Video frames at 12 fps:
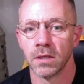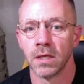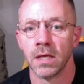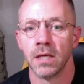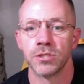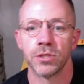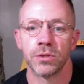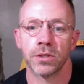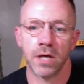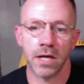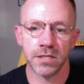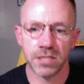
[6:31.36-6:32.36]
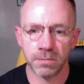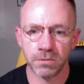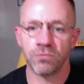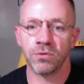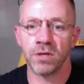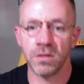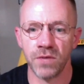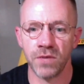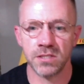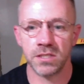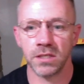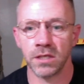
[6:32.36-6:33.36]
So the concept of
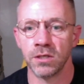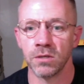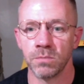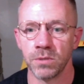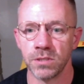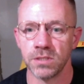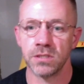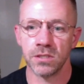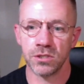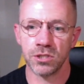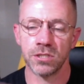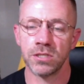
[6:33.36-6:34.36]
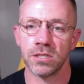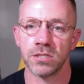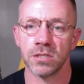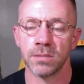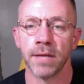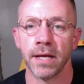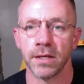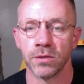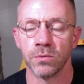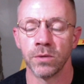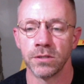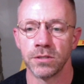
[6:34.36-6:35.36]
reinvesting into your business, it just doesn't apply to the
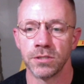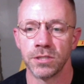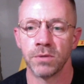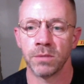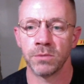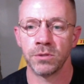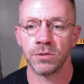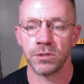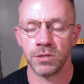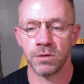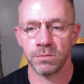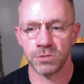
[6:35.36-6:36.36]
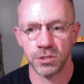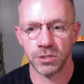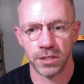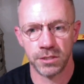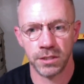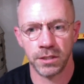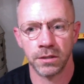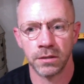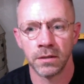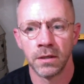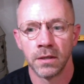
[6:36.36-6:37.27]
rich. You see what I'm you see what I'm suggesting here?